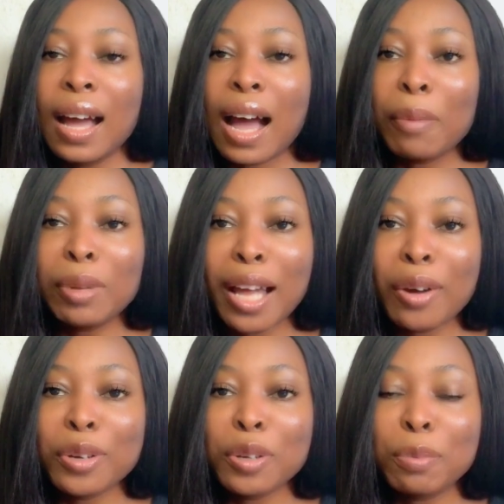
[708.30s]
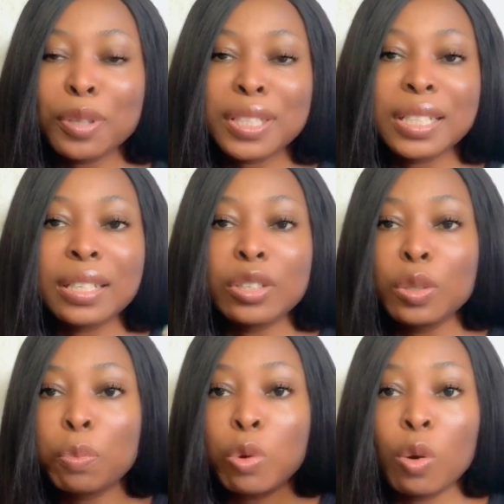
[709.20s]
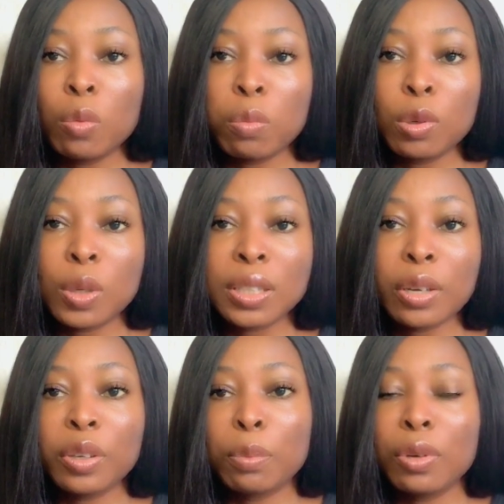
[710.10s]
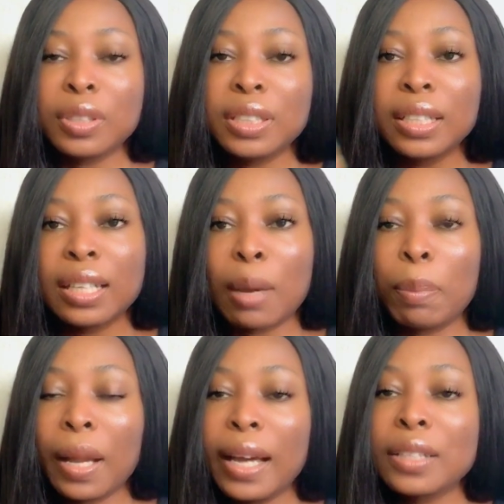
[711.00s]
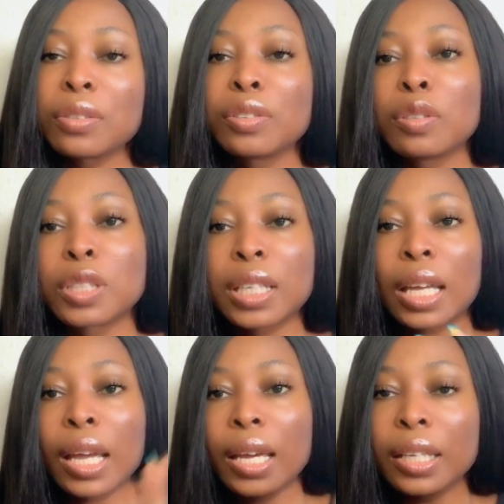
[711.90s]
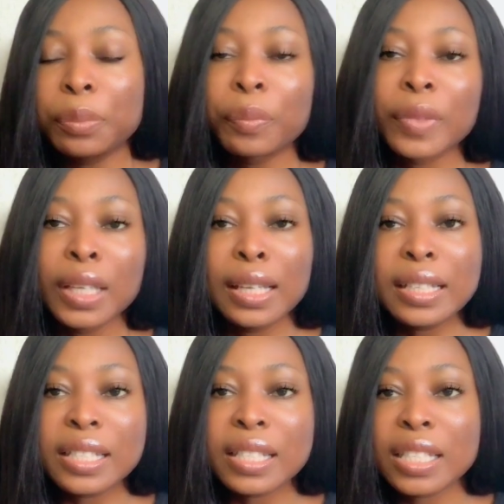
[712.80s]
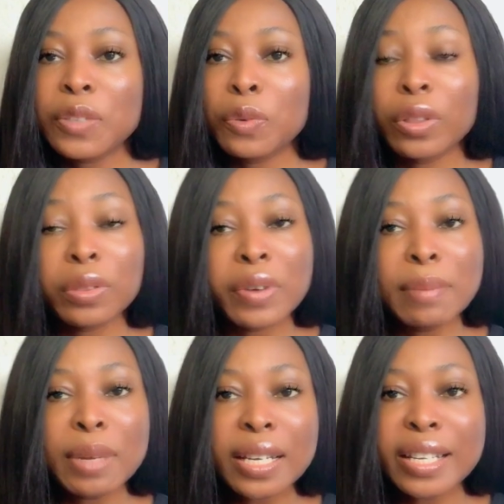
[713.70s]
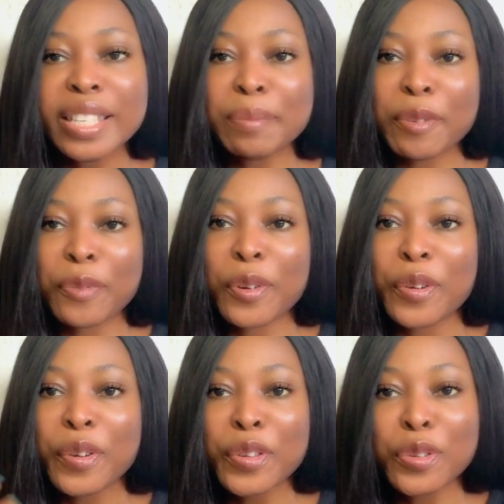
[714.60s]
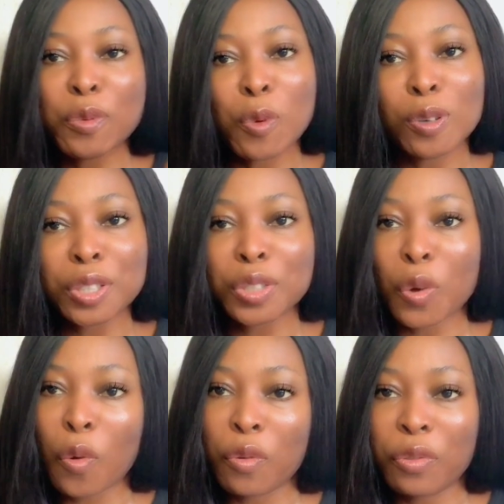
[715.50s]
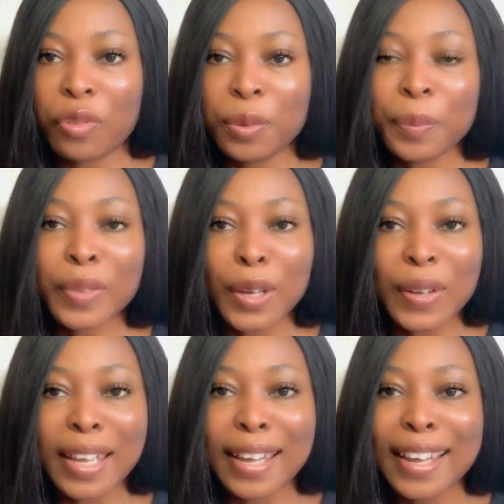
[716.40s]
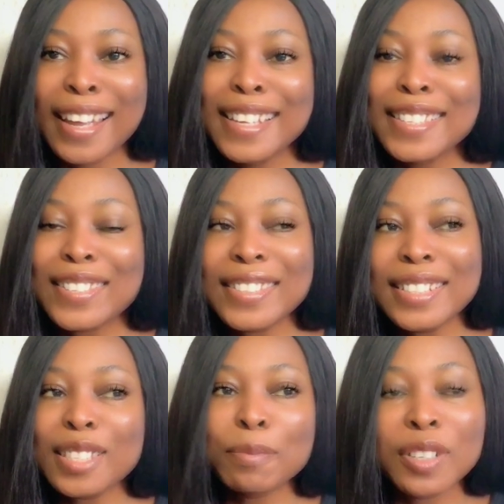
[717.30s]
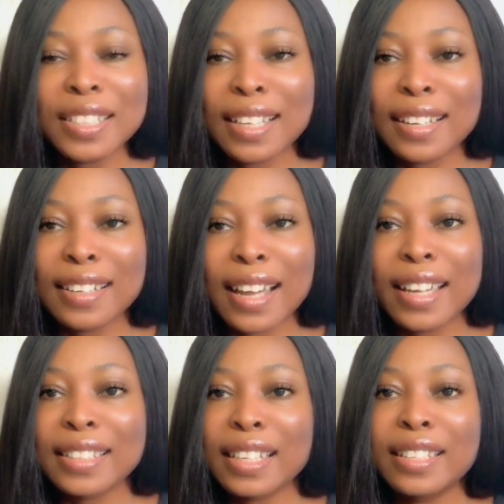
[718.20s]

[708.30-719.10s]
Apply on your body, pour water on your body, then apply it on your skin. Let it sit for 3 minutes before you wash off. Okay, so this is morning and night.